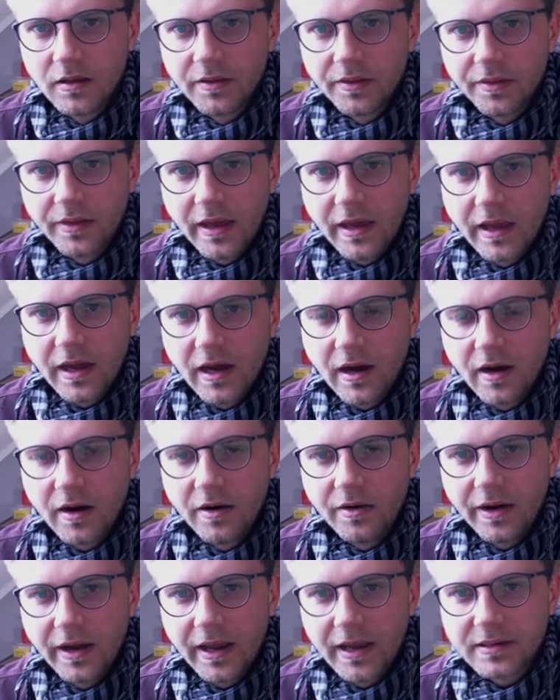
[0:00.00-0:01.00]
they
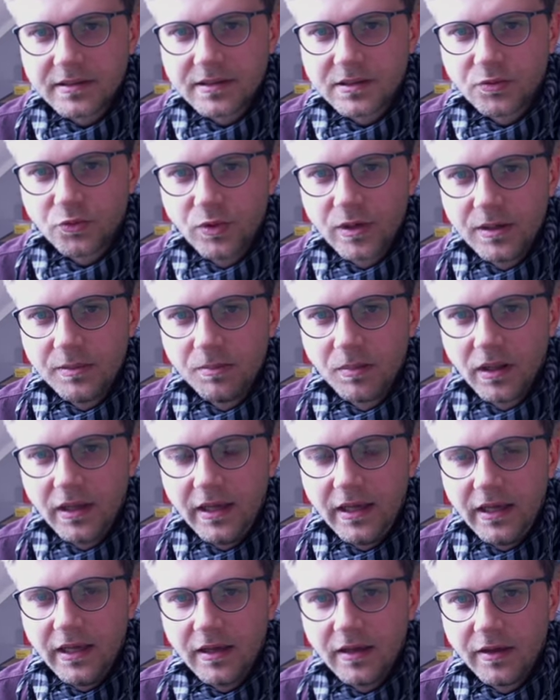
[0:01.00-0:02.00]
are
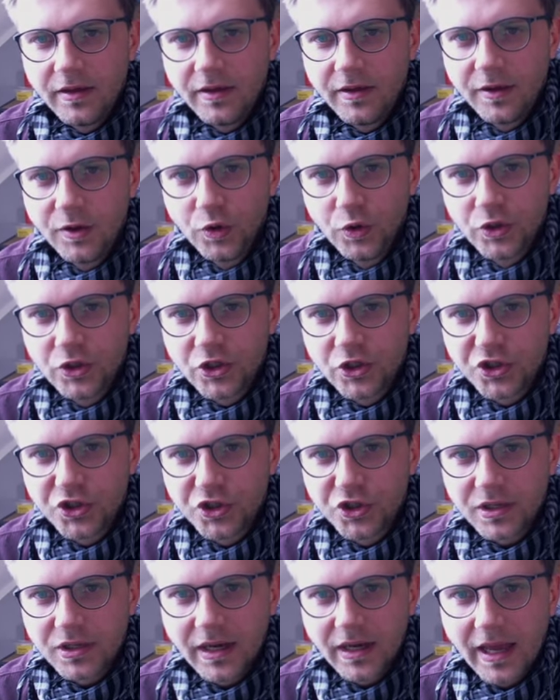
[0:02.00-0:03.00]
extremely
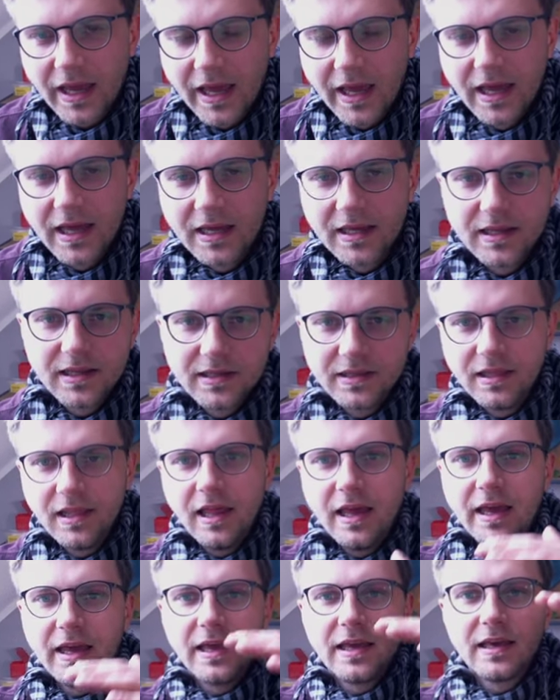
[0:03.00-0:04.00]
huge and
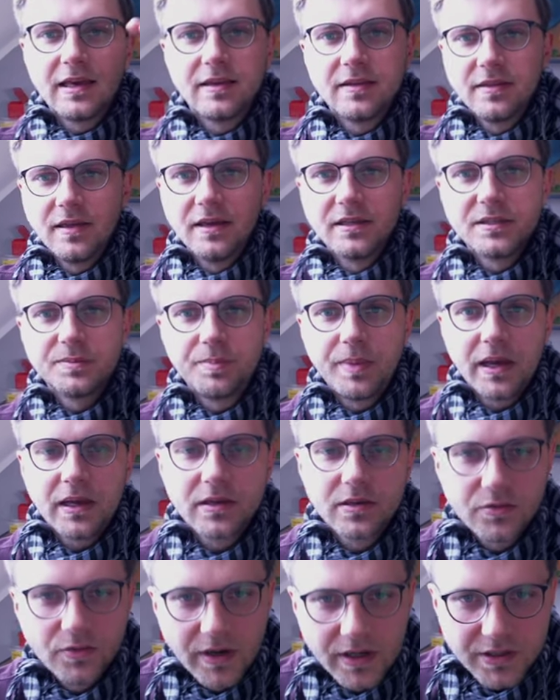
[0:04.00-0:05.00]
like the
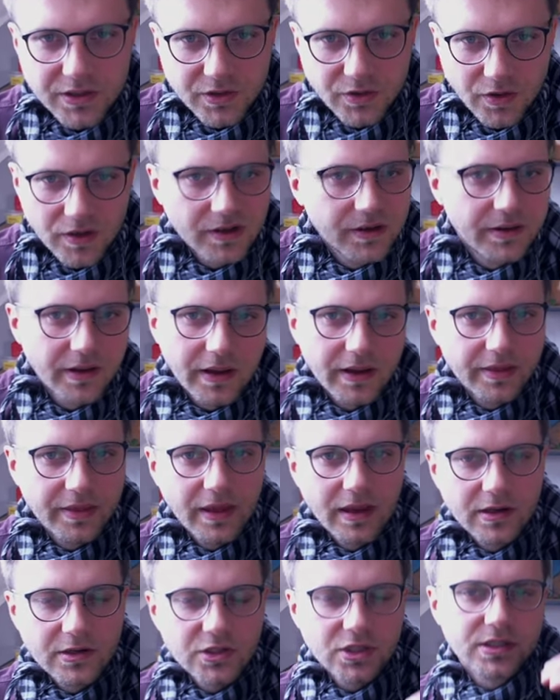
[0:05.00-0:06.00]
aspect ratio or they
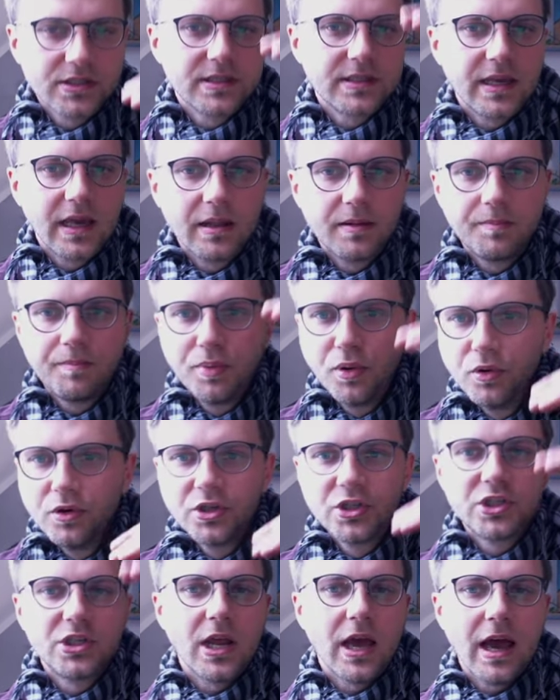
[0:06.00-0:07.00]
they just get
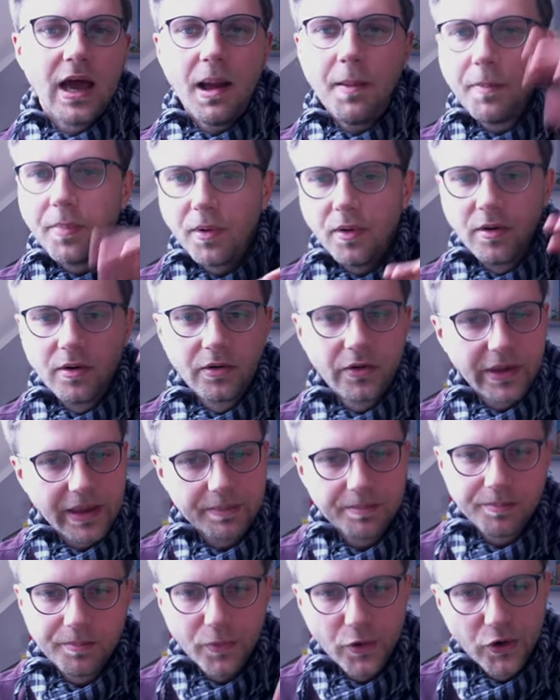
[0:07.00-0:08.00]
pushed up or
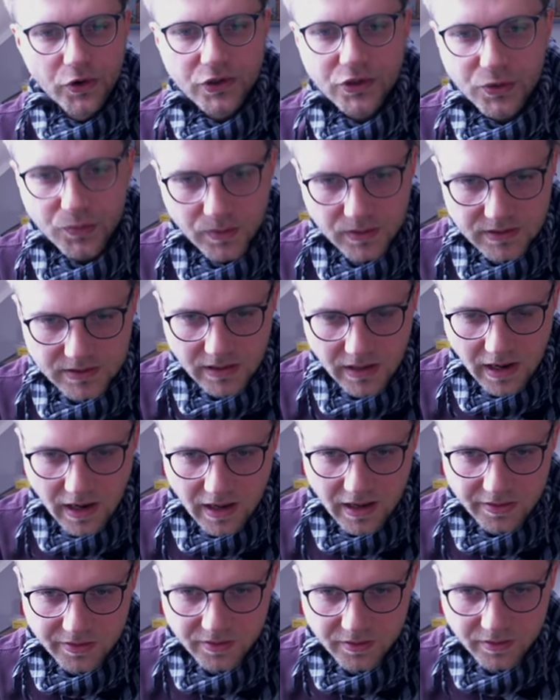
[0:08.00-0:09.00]
get merged with
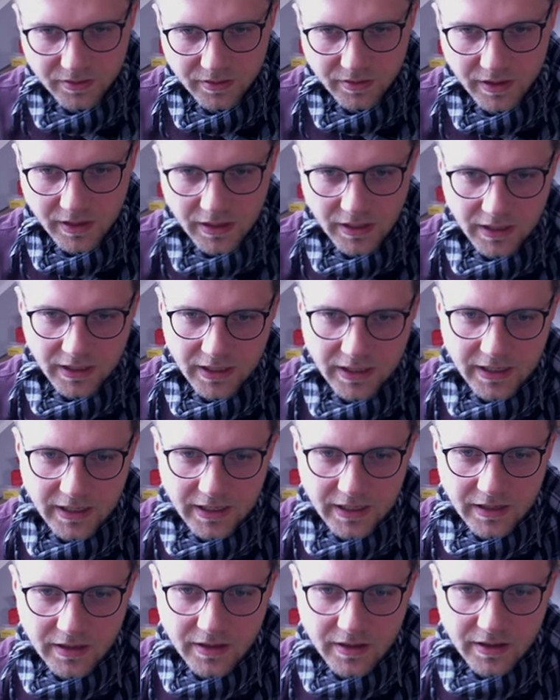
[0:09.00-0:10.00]
another
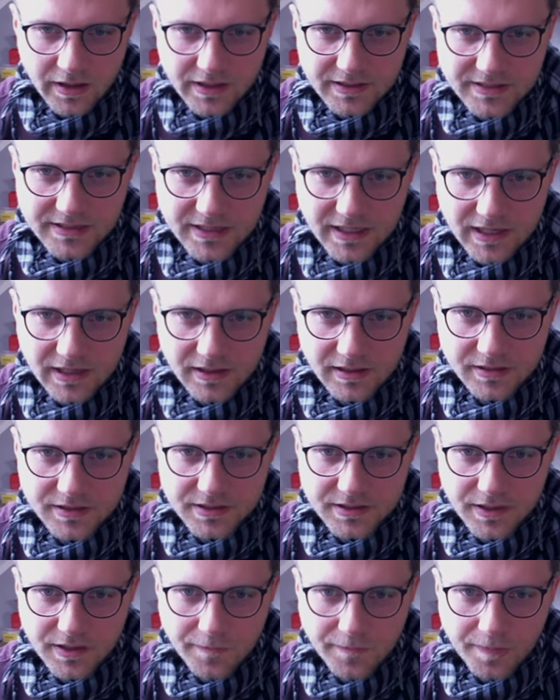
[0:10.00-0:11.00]

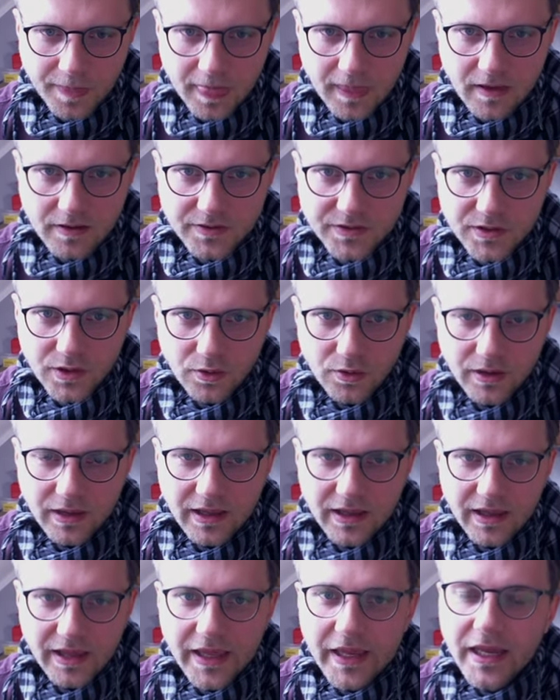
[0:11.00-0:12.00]
cells. So
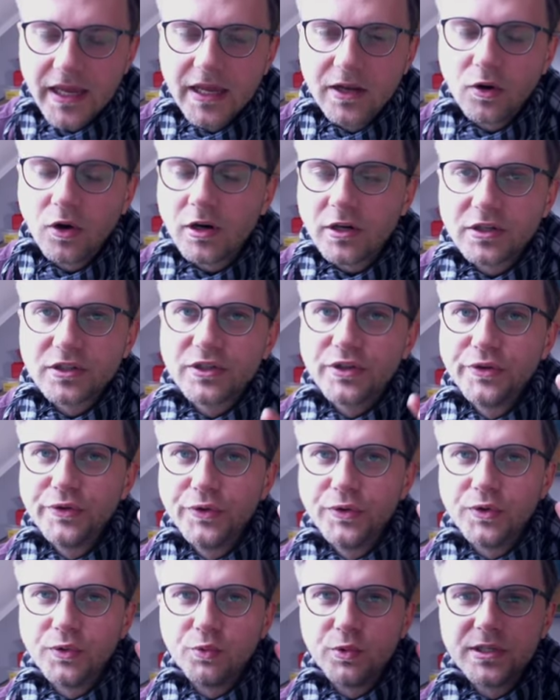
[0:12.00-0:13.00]
in order
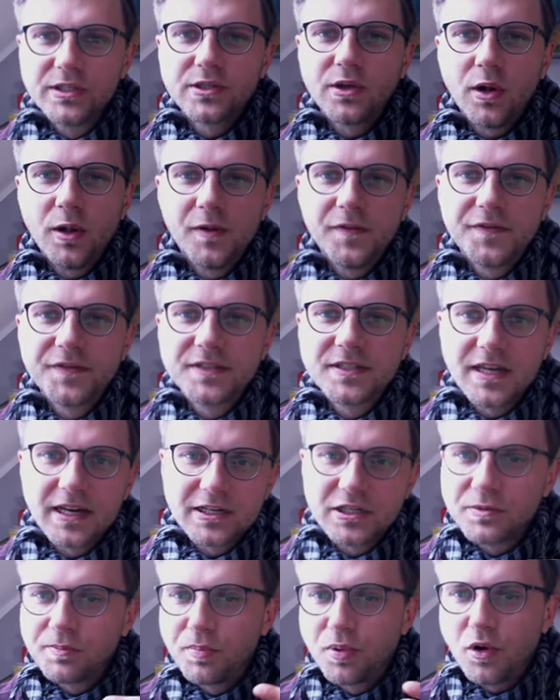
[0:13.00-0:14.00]
to resolve
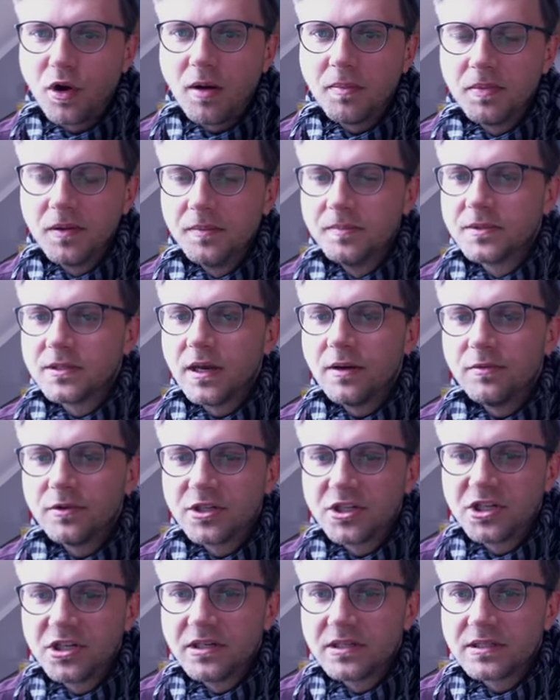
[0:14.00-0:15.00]
such problems, I would
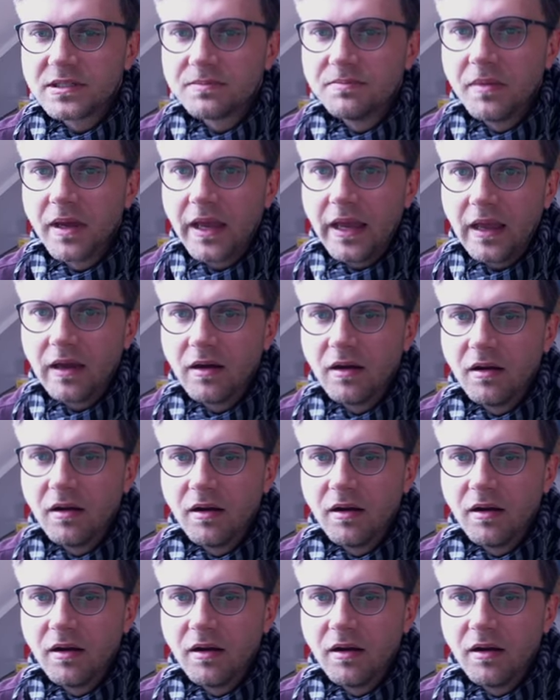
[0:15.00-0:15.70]
just make